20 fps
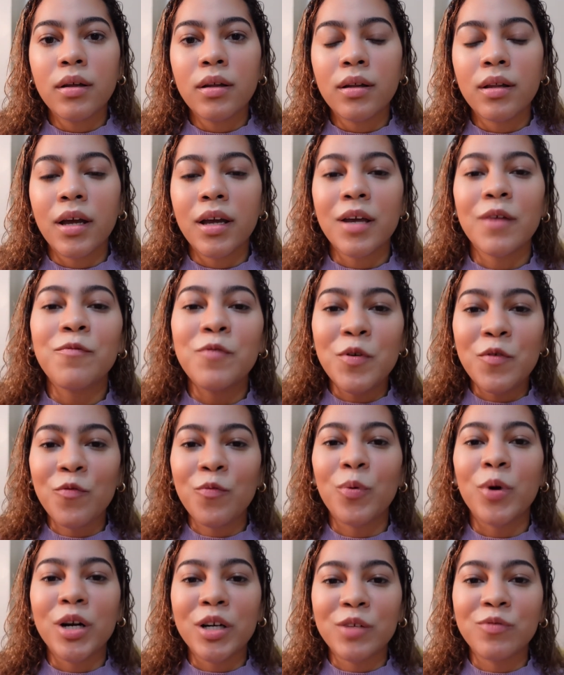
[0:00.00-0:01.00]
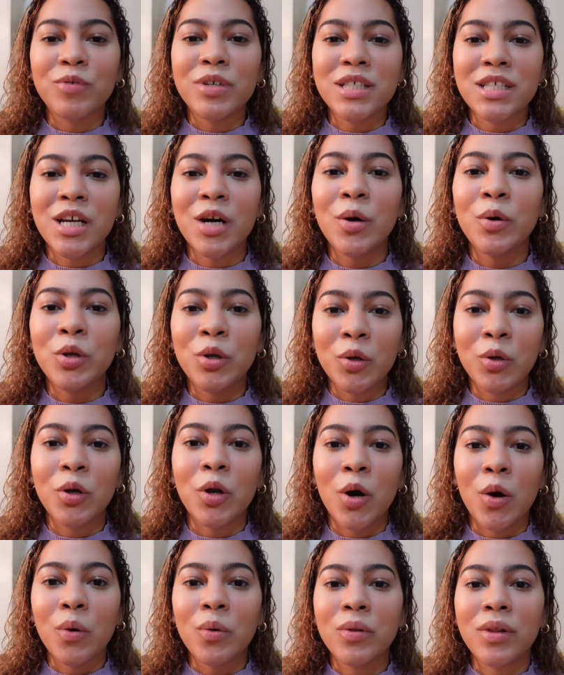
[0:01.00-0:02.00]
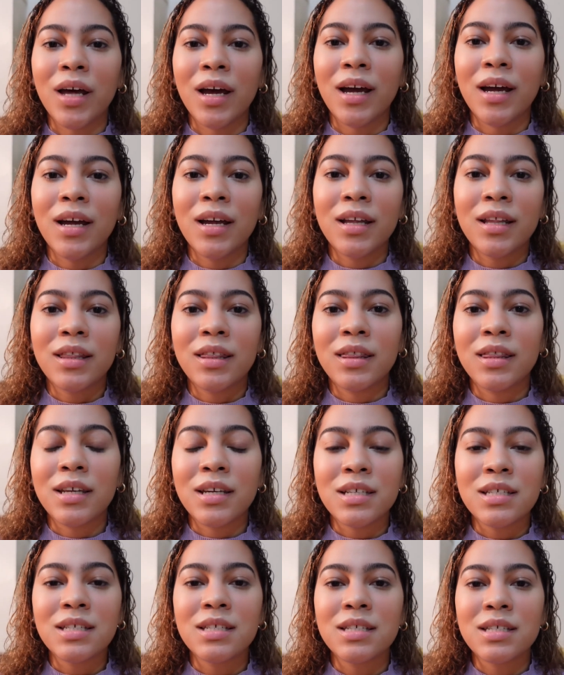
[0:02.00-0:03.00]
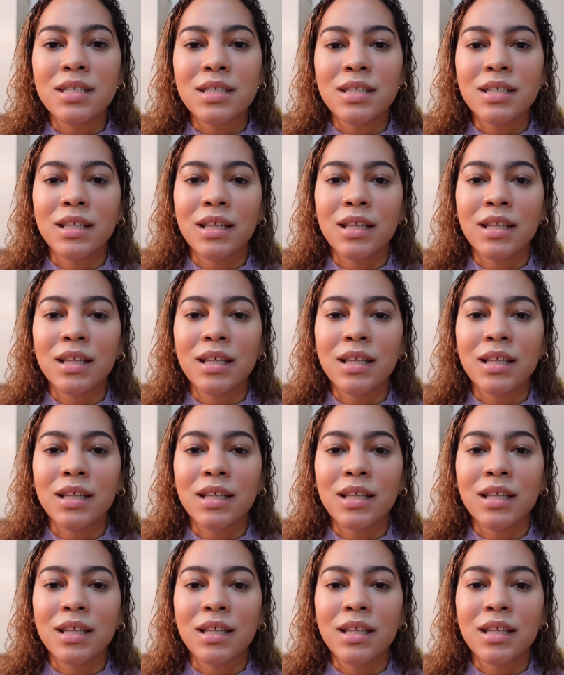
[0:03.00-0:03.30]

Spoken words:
like if you've worked retail, you know that this